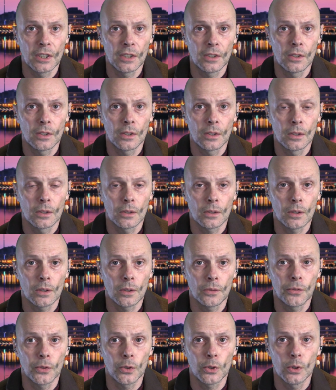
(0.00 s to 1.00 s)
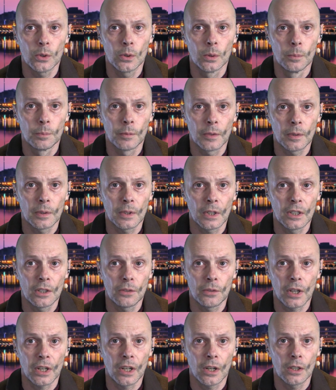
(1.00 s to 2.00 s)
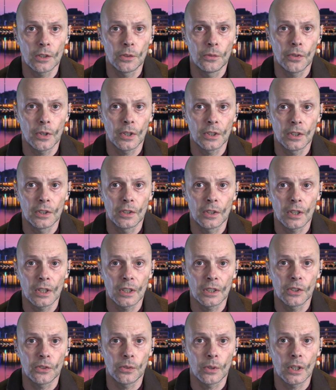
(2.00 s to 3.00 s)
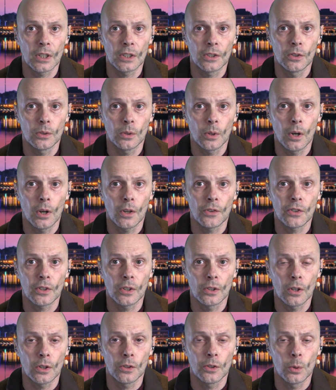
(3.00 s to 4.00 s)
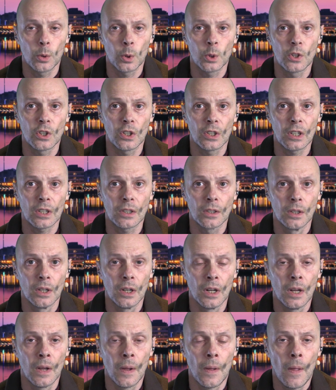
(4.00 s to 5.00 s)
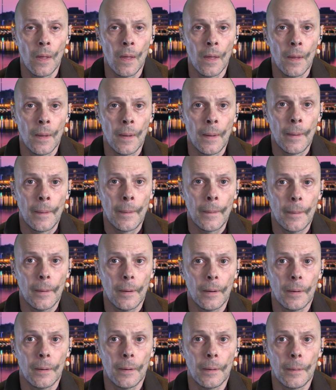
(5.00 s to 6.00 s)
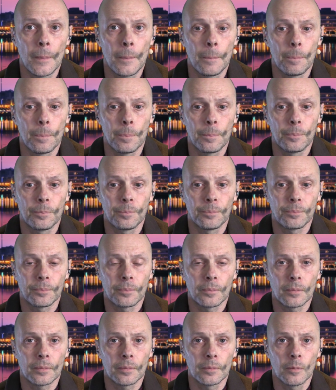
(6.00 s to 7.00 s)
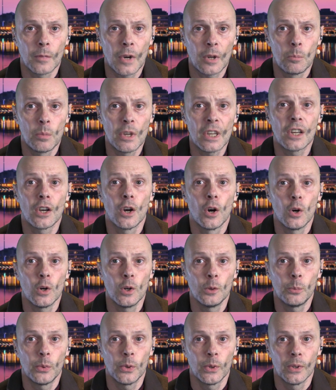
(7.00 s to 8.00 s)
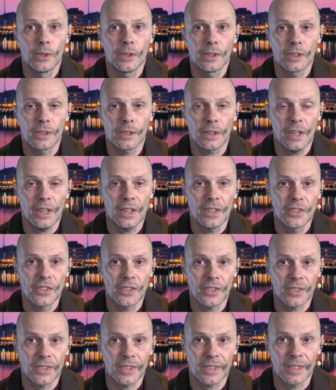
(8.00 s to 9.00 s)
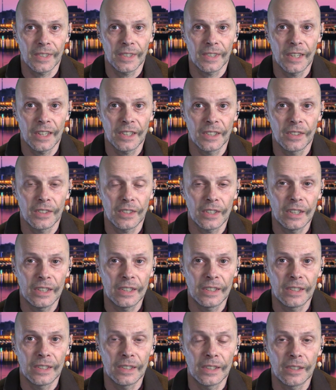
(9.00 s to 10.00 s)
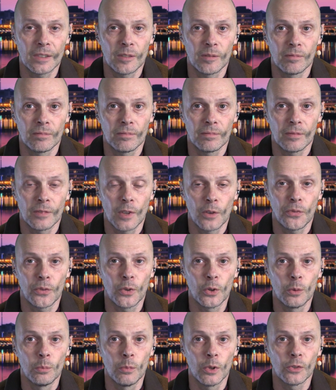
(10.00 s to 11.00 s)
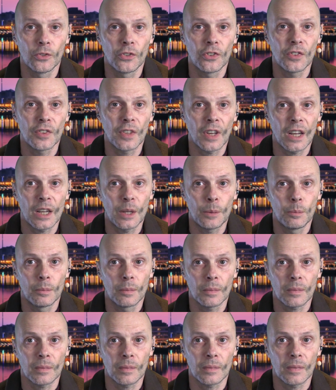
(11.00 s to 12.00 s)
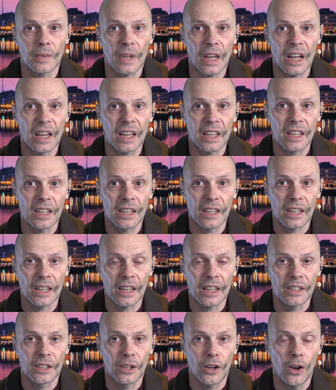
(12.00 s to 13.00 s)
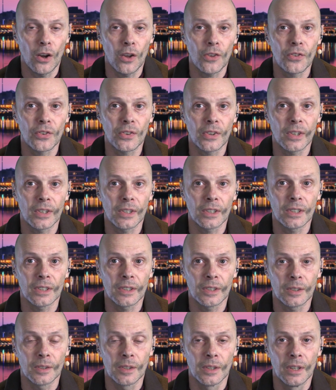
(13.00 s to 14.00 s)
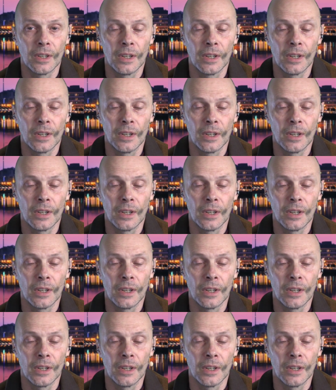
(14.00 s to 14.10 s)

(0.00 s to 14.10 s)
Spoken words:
it for you. And if I can't find it, I'll try to ask an audio engineer. My big hope is that in a few months' time, I can ask a